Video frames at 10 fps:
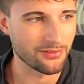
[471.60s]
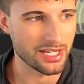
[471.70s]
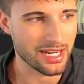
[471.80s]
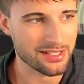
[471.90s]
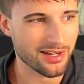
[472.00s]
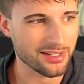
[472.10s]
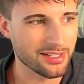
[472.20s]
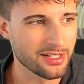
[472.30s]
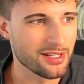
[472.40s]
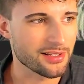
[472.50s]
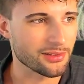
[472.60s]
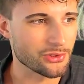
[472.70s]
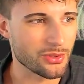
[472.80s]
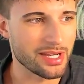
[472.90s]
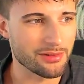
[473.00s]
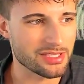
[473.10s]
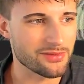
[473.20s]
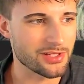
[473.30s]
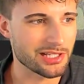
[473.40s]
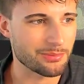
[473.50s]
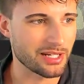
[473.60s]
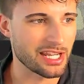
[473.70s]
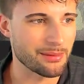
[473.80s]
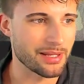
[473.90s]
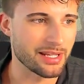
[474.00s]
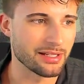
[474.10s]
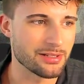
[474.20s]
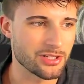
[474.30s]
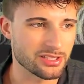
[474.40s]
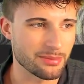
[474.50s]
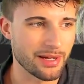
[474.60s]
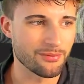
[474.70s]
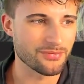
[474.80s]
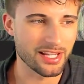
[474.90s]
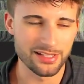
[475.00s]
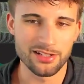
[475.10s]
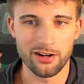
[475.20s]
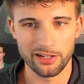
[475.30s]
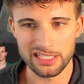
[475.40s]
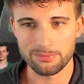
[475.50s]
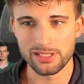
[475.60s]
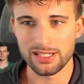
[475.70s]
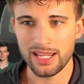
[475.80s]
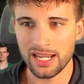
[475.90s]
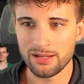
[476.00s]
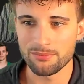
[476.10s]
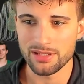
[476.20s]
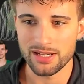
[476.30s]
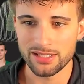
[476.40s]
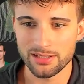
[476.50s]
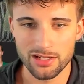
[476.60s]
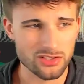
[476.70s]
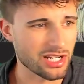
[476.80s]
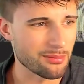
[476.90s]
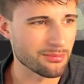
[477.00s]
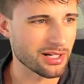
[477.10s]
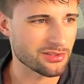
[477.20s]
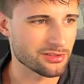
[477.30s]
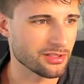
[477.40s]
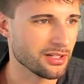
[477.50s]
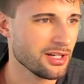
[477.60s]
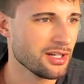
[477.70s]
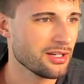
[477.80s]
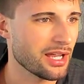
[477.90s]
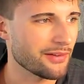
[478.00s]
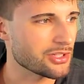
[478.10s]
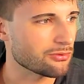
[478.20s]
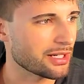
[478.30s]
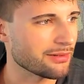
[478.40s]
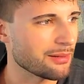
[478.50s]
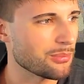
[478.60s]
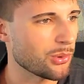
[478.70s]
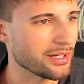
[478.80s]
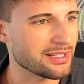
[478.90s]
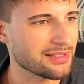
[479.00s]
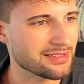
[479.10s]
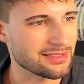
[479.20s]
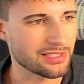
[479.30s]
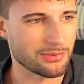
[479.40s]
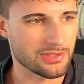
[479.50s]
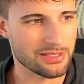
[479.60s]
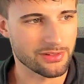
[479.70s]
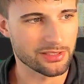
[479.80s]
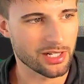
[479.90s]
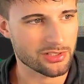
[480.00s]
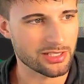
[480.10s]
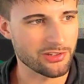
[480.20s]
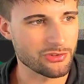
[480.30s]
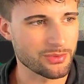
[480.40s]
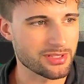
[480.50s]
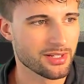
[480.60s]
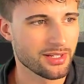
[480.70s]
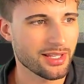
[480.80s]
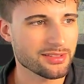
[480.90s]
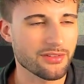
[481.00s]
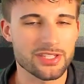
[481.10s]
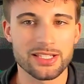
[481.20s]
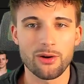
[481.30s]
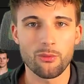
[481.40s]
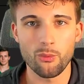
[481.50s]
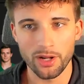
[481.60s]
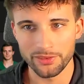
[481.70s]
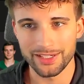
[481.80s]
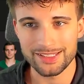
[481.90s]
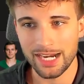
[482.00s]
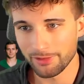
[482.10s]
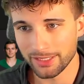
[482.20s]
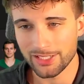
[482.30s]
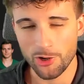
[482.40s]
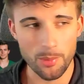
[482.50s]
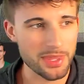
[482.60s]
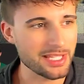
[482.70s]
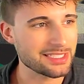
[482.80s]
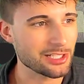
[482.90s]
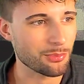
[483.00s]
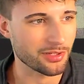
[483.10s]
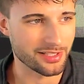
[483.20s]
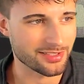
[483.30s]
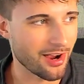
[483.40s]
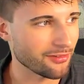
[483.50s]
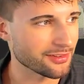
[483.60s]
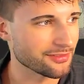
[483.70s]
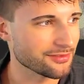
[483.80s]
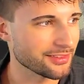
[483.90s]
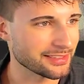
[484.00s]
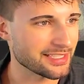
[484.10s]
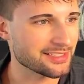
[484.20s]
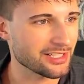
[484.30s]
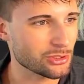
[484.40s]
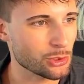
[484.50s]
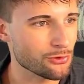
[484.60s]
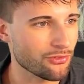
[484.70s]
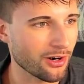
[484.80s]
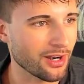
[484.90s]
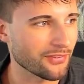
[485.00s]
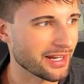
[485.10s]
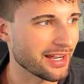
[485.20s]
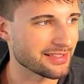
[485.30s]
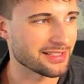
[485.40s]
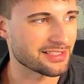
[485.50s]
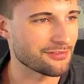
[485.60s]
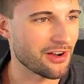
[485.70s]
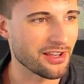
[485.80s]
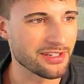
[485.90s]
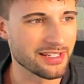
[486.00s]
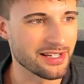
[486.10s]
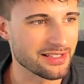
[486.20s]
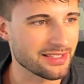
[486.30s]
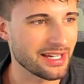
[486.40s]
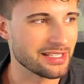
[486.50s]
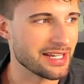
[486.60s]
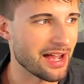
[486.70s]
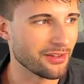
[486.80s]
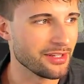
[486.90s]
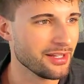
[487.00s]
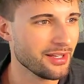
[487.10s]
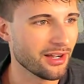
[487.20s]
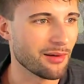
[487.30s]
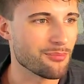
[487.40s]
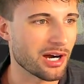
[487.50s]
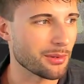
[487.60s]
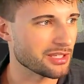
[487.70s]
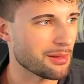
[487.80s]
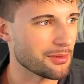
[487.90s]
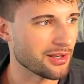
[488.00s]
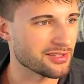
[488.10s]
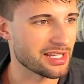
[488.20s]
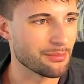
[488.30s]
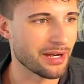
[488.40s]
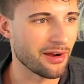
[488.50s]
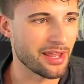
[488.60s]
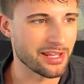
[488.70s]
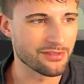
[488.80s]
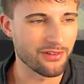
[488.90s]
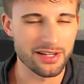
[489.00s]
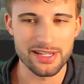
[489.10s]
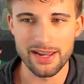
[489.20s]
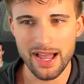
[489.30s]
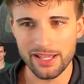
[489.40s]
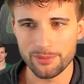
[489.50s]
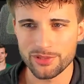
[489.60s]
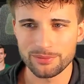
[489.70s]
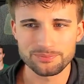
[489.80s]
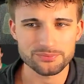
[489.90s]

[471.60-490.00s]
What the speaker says: ADOT, close to 80 receiving yards per game, and just about 8 targets. But he can be a touchdown monster, averaging right around 0.6 receiving touchdowns, which that's obviously one like Tyreek Hill, but that's still pretty solid. Like, that's not too far off of guys like Stephon Diggs, Keenan Allen, on par with Amon-Ra St. Brown and Davante Adams.